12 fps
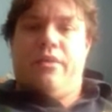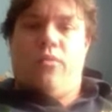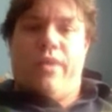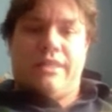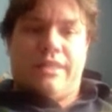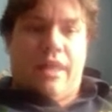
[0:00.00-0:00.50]

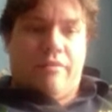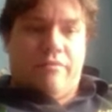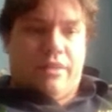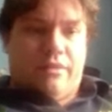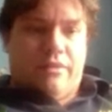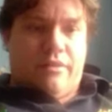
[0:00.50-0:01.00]
West
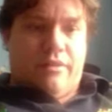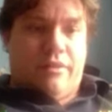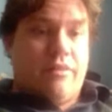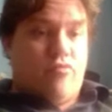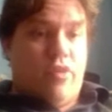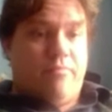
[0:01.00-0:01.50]

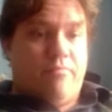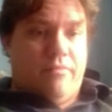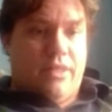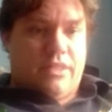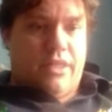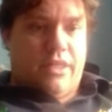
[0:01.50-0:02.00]
there are 3
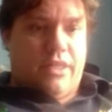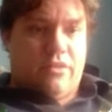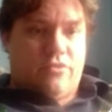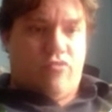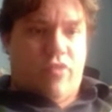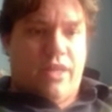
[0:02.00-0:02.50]
missing
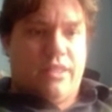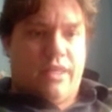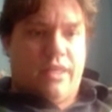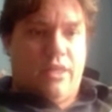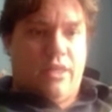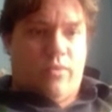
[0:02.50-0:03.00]
honors, right?
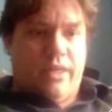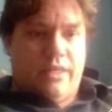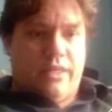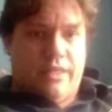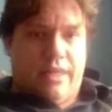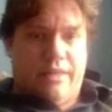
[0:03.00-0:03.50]
King,
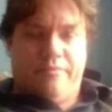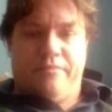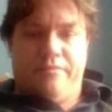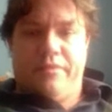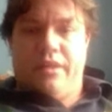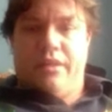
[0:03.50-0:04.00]
queen, and 10.
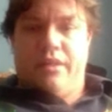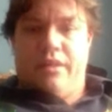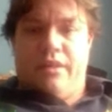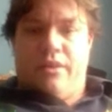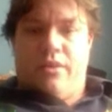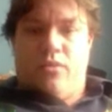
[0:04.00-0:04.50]

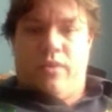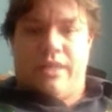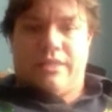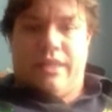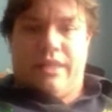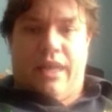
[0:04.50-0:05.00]

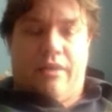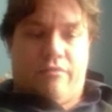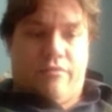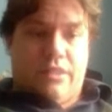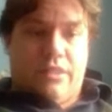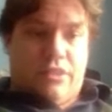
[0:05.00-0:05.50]
West can
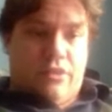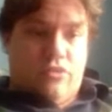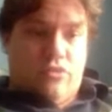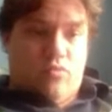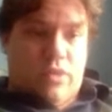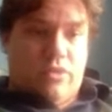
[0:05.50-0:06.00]
have
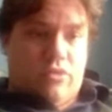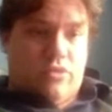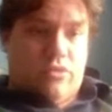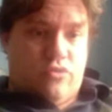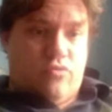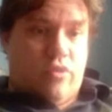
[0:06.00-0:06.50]
0, 1,
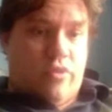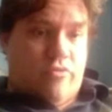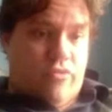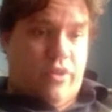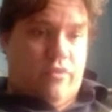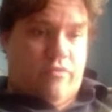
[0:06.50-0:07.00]
or 2, or
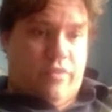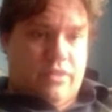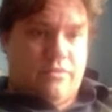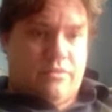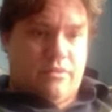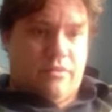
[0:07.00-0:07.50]
3 of
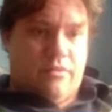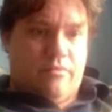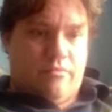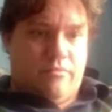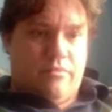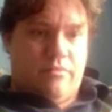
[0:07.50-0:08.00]
these
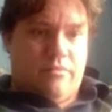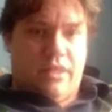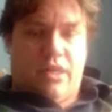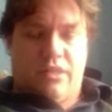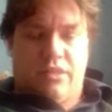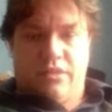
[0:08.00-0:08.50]

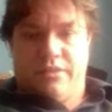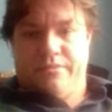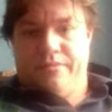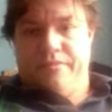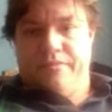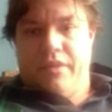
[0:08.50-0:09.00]
missing honors.
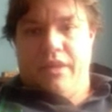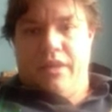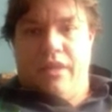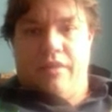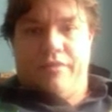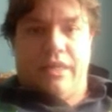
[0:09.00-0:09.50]

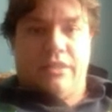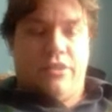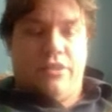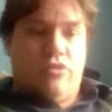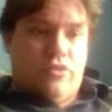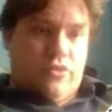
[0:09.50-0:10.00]
If he has
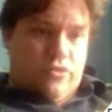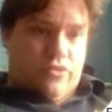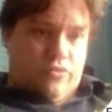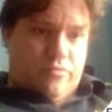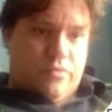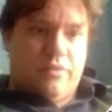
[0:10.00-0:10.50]
0, you're
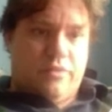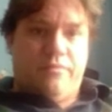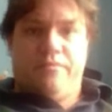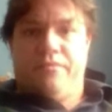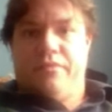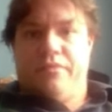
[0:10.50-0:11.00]
doomed.
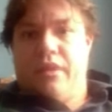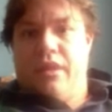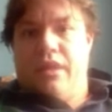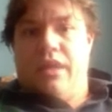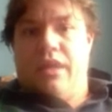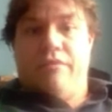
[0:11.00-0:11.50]

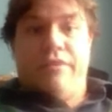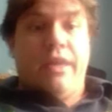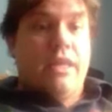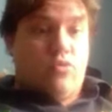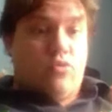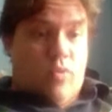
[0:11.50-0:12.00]
If
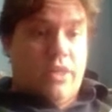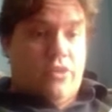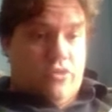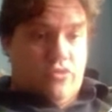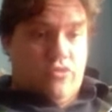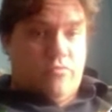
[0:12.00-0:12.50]
he has 1,
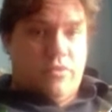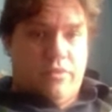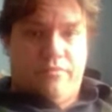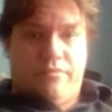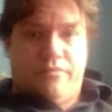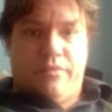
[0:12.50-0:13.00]
you're doomed.